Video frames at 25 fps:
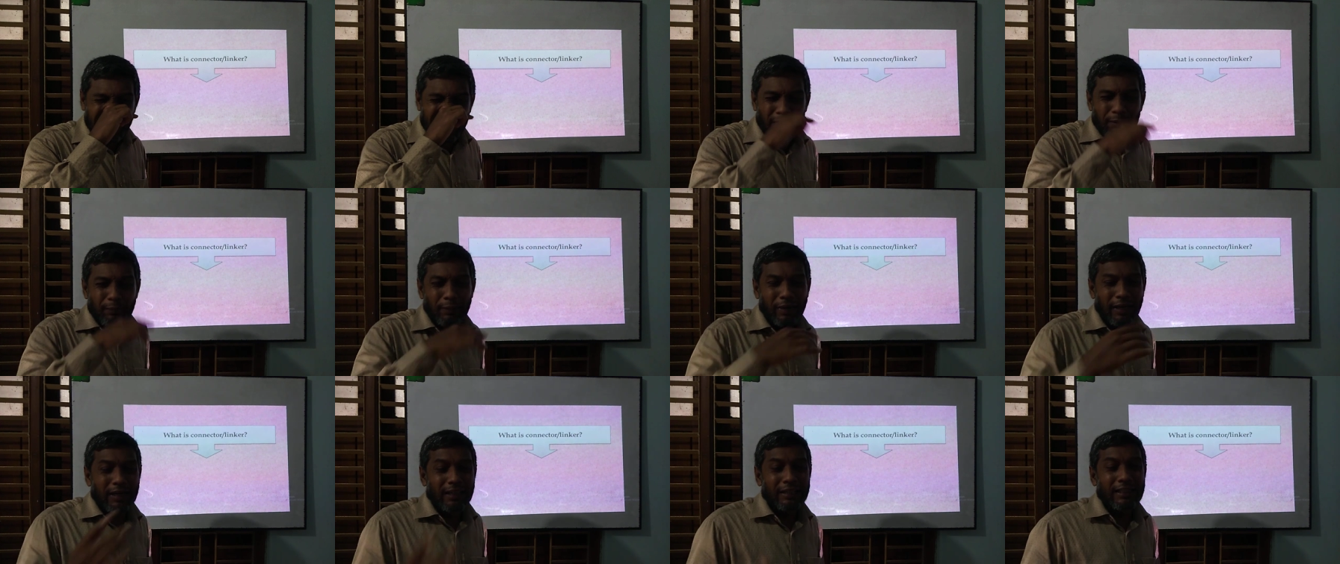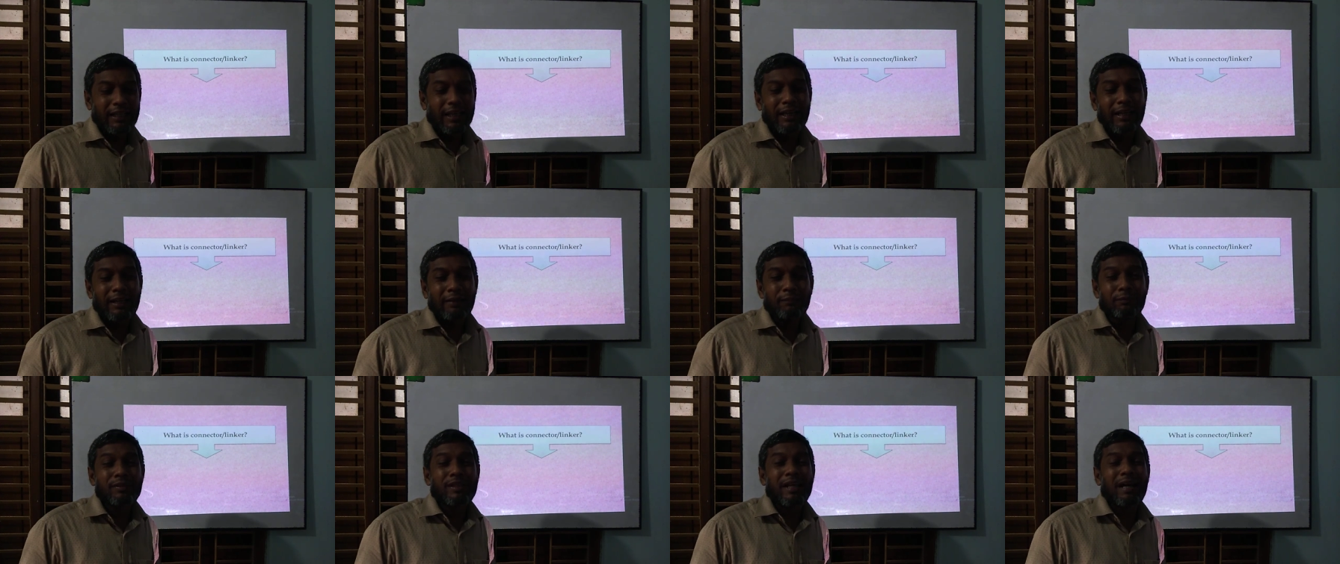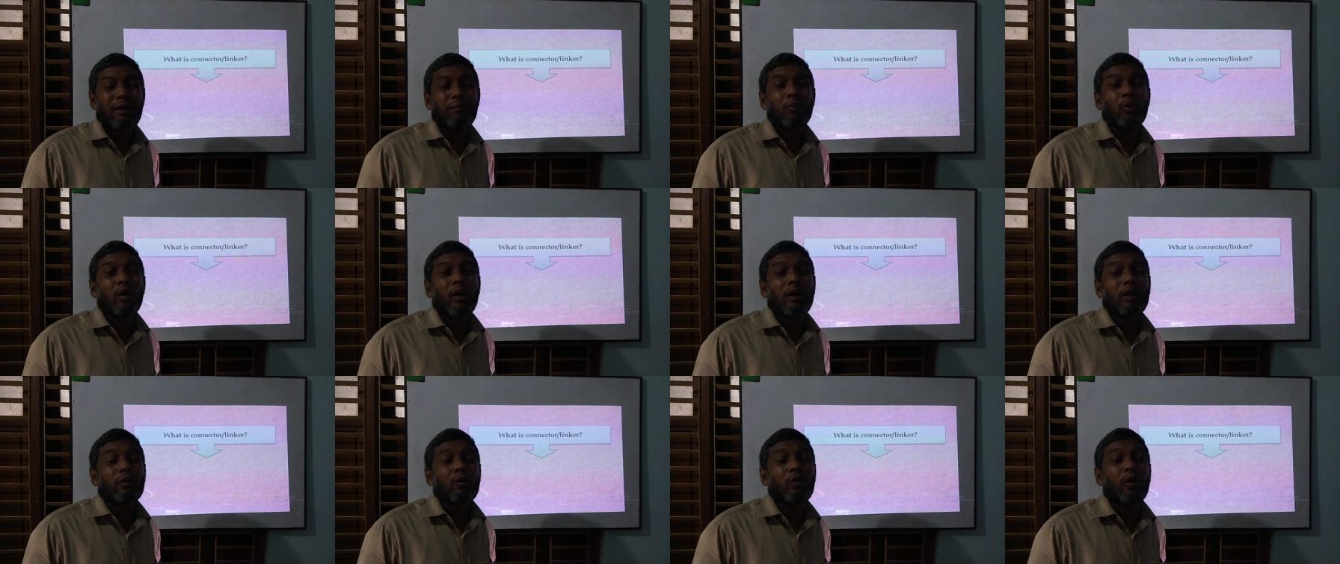have another name,
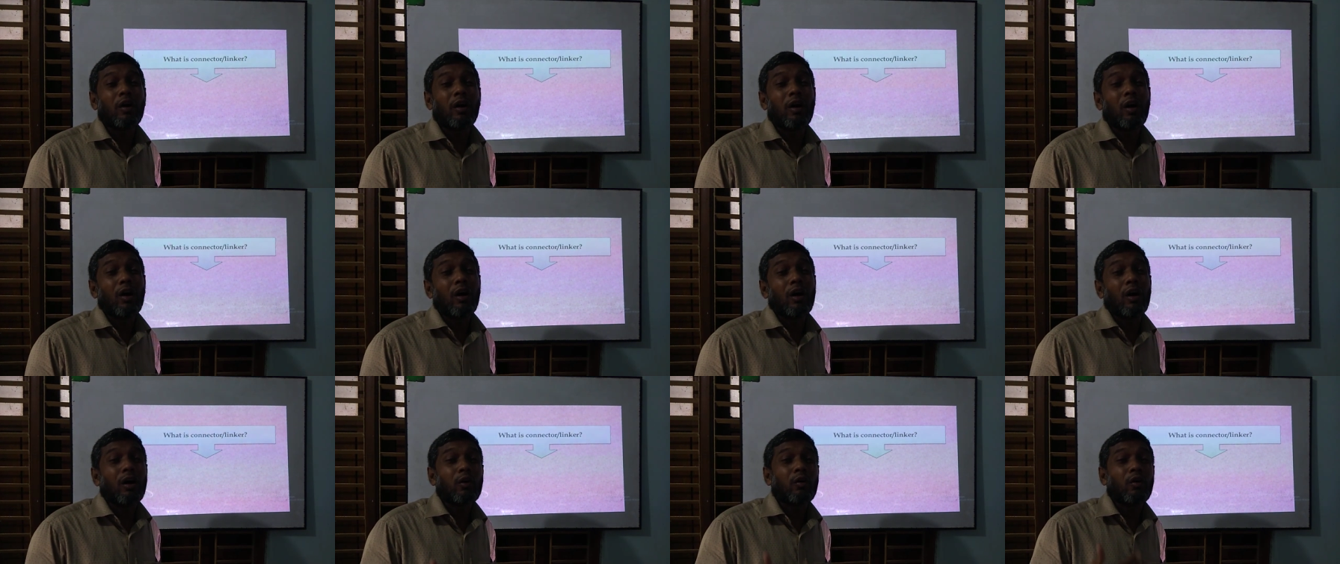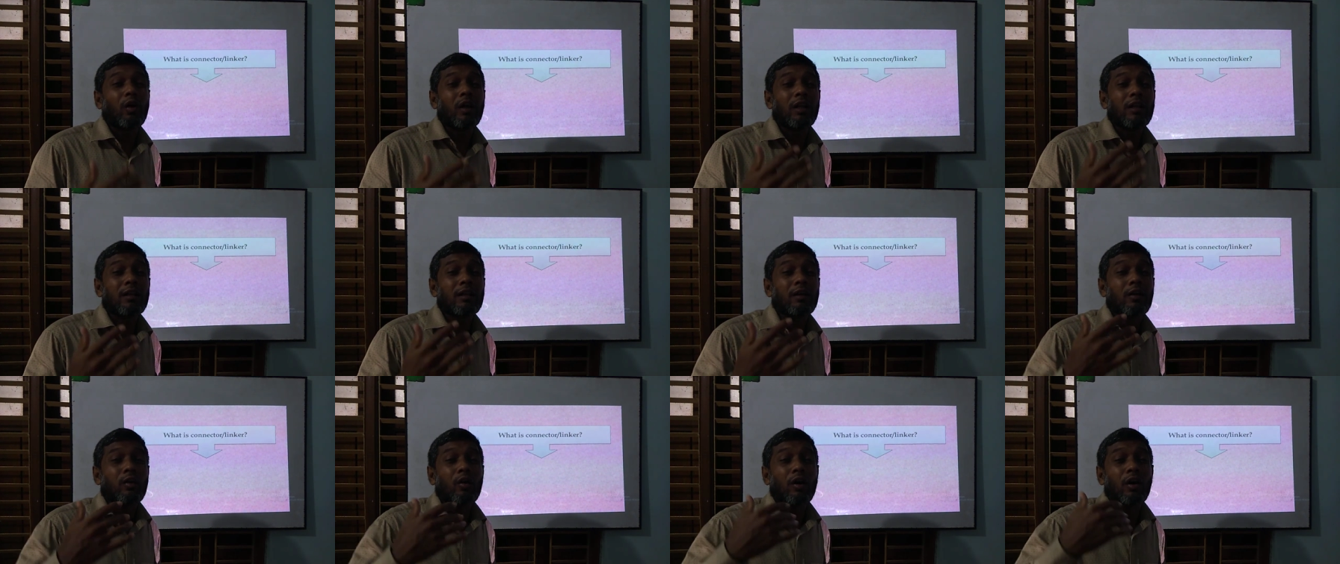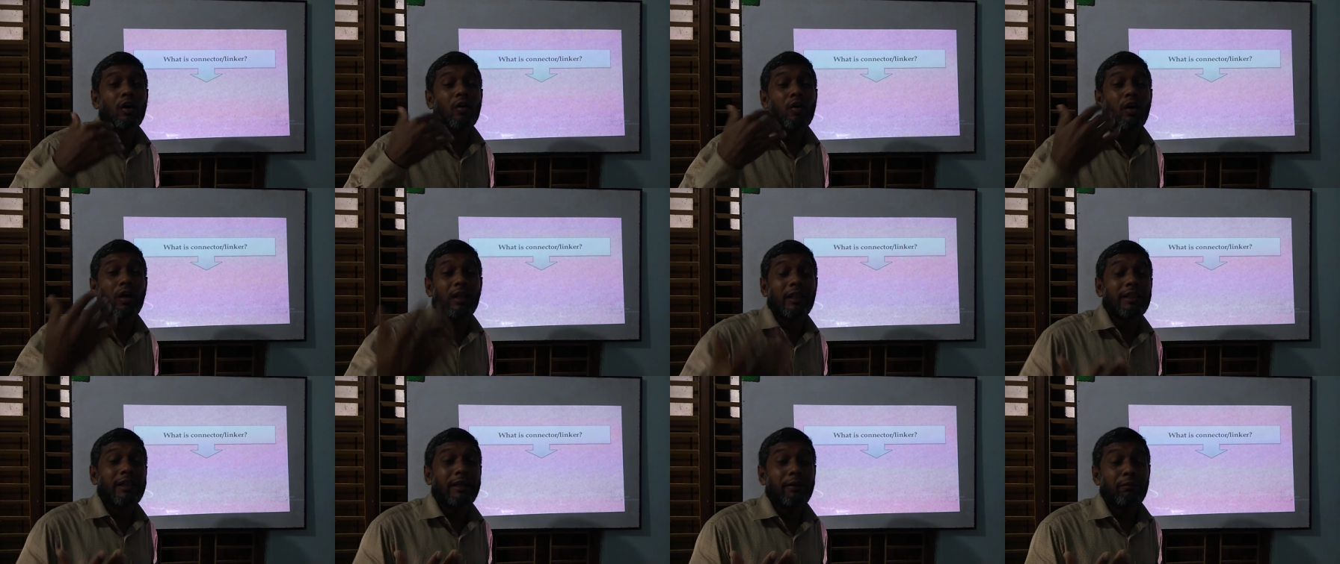someone
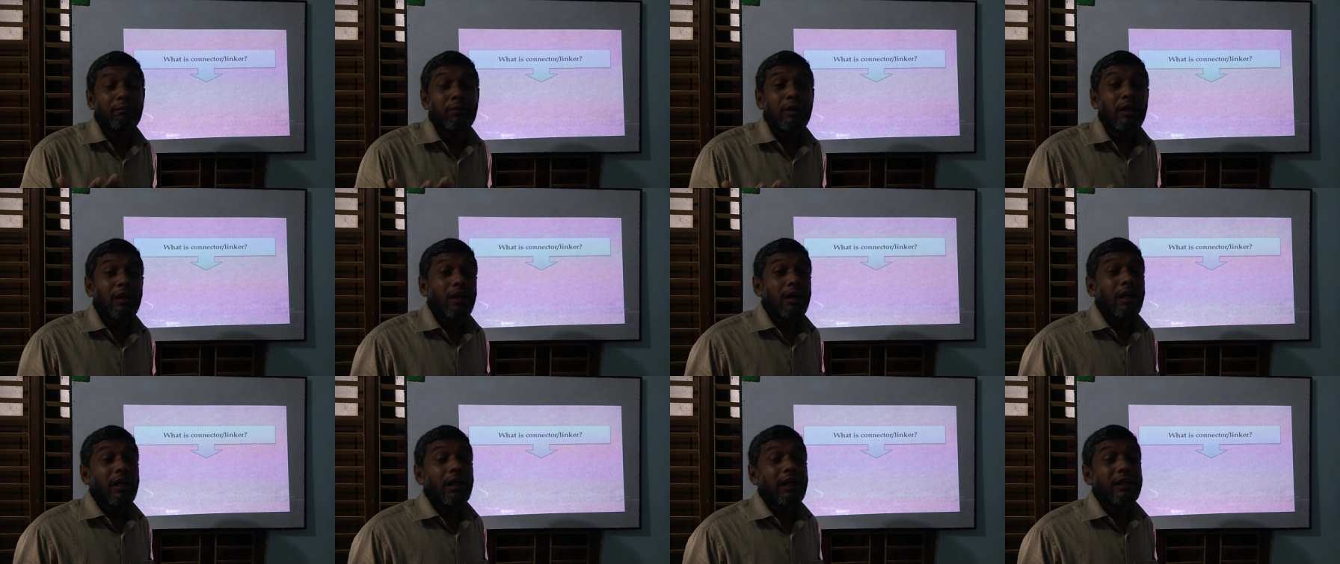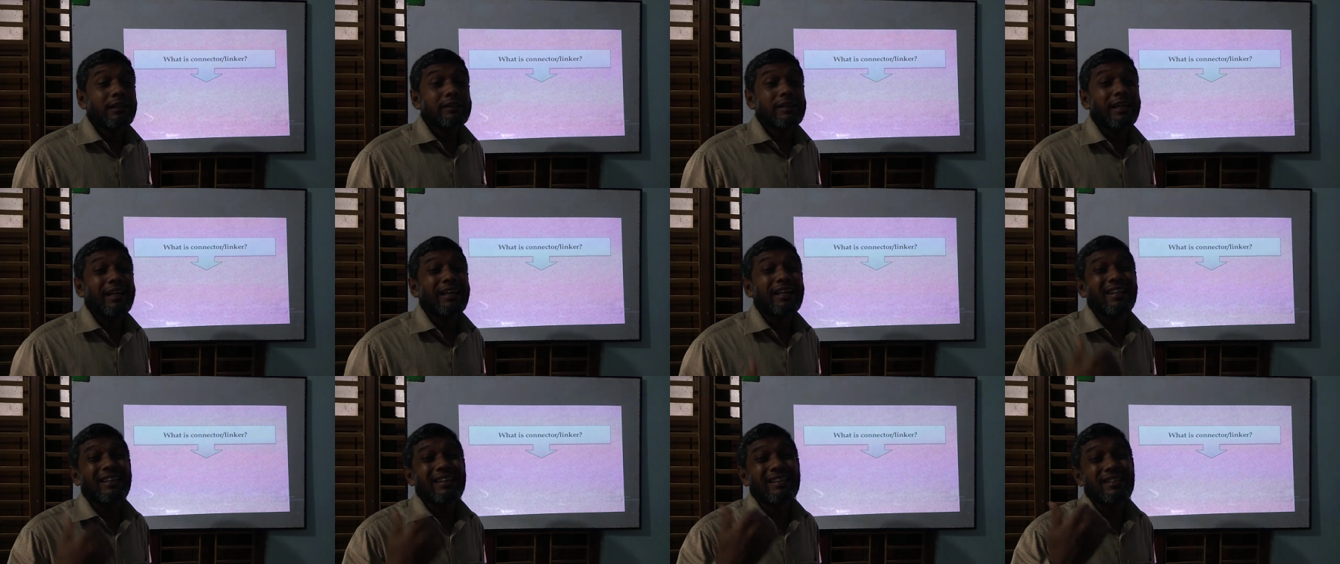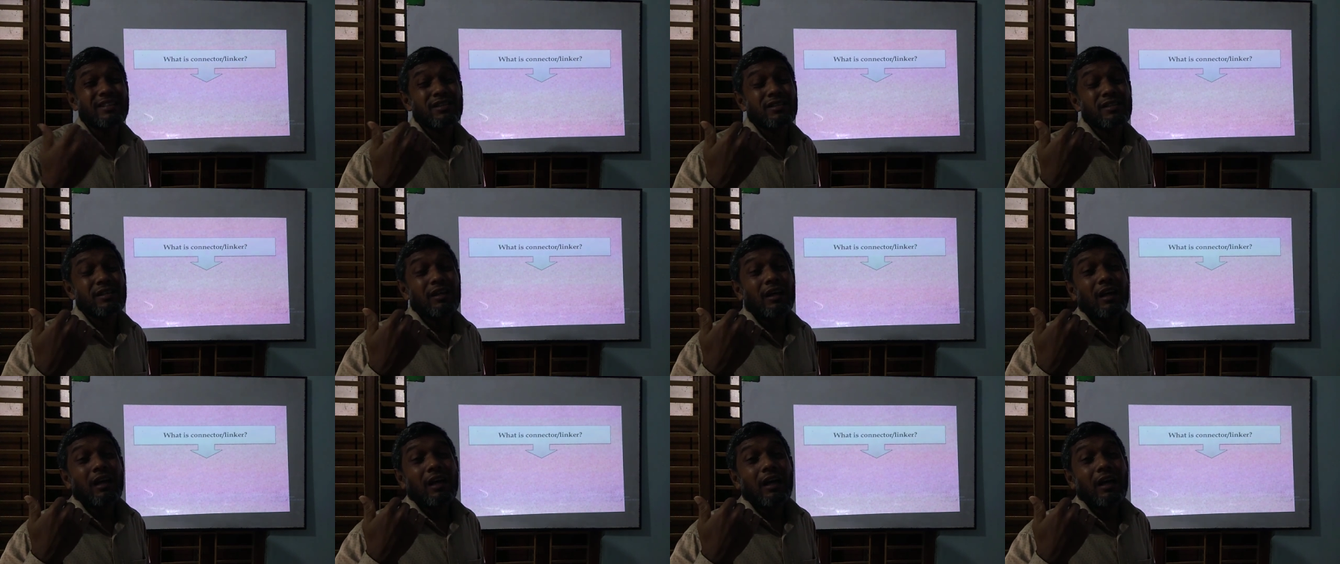call them sentence